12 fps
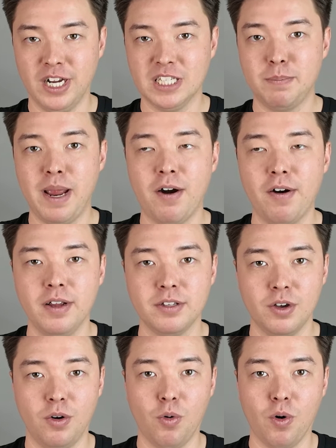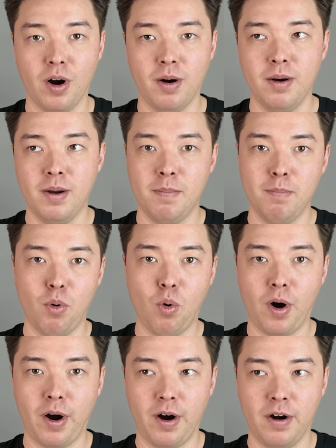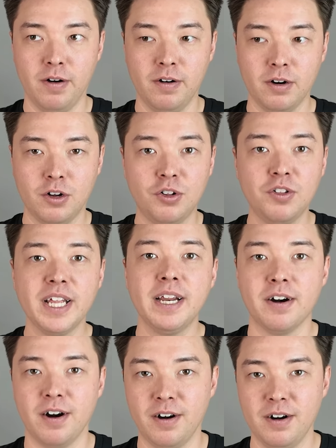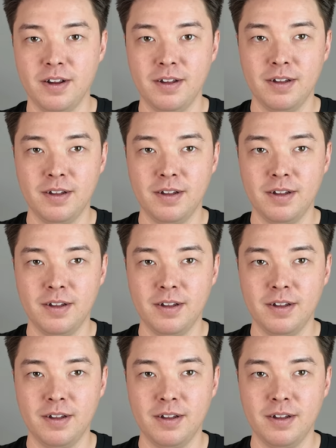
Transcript: transparent or more clear,